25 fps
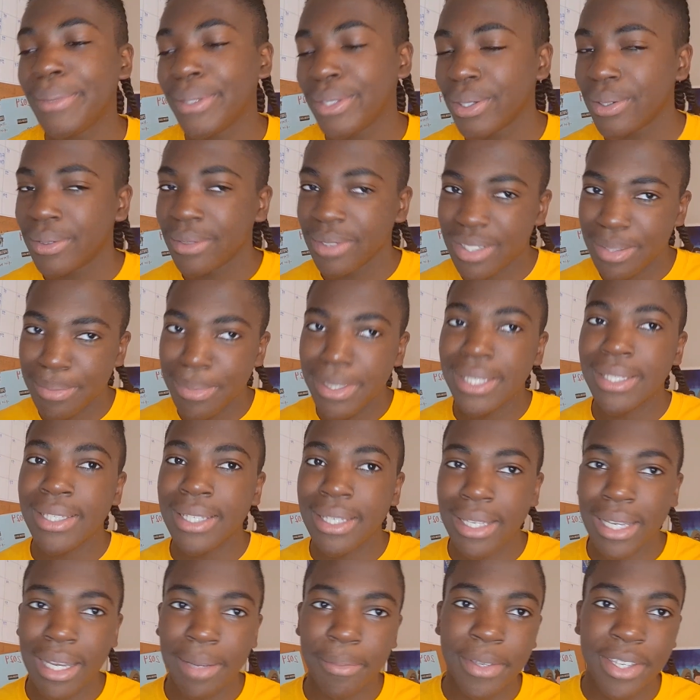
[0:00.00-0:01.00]
You know, it's me,
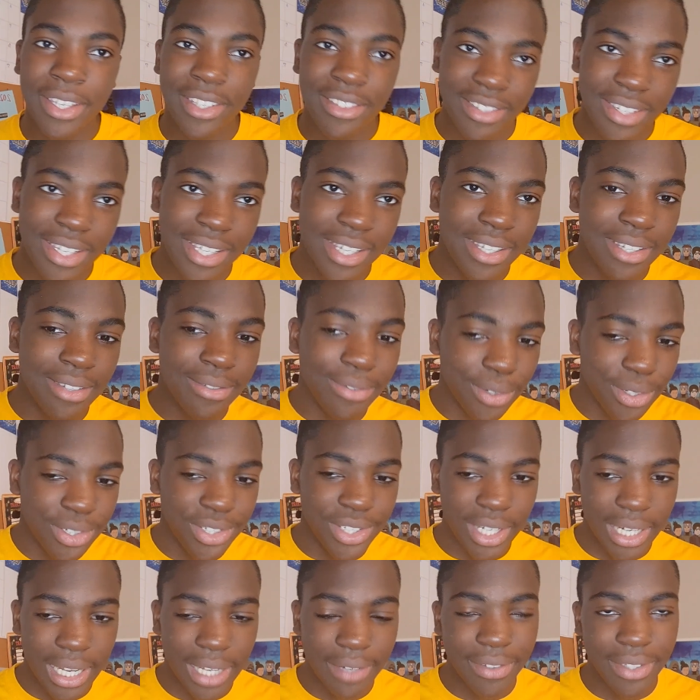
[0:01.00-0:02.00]
King Kai PhD. Of course,
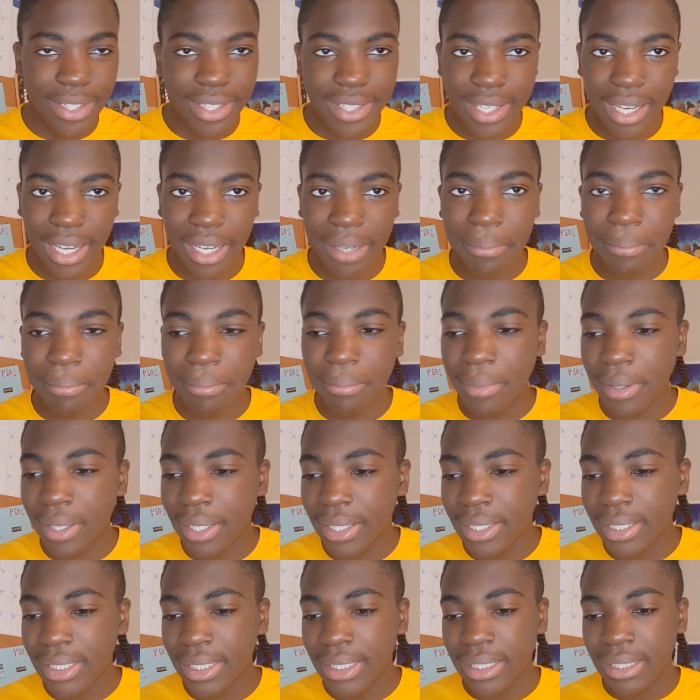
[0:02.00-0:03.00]
you're gonna have a good time, but